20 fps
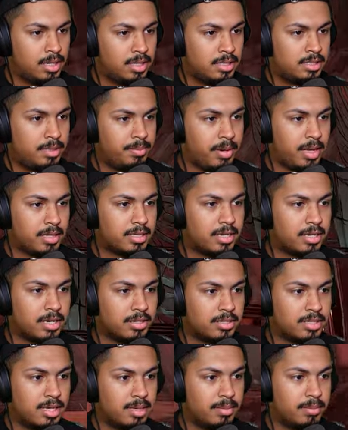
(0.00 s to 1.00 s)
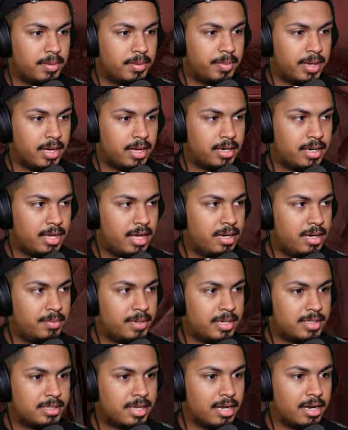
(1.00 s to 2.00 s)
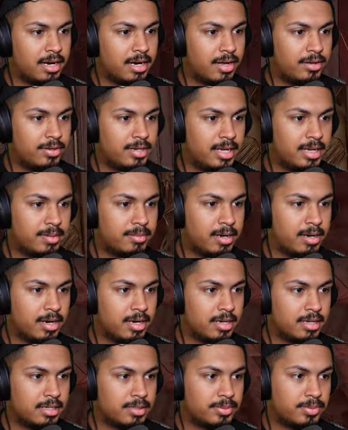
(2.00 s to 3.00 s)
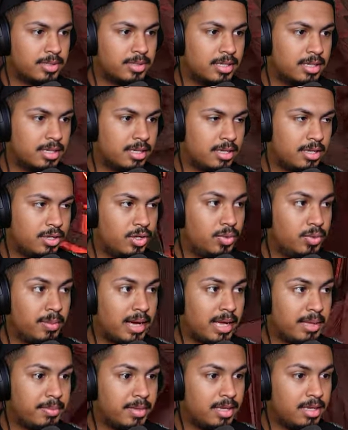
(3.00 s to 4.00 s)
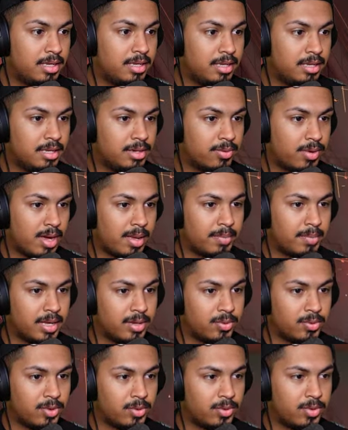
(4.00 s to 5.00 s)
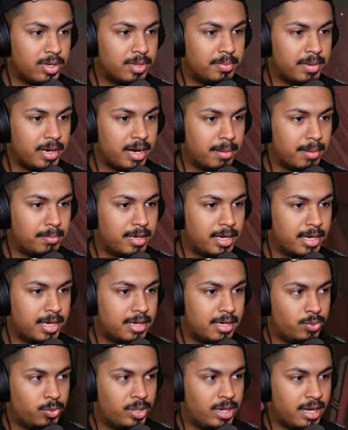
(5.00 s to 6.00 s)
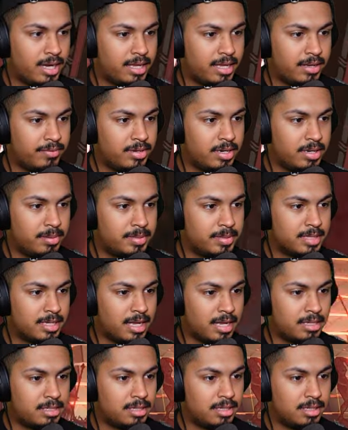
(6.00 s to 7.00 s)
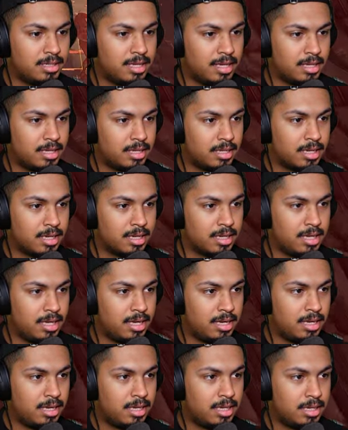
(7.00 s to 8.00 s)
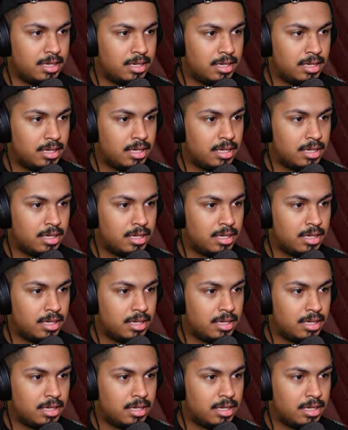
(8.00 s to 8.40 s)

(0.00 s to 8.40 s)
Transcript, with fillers: She probably knows something about it. Ain't nobody scared of no damn Guardians, boy. You might be white man with a whip, but I'm not. We not giving them a statue, uh, a key. Guardians!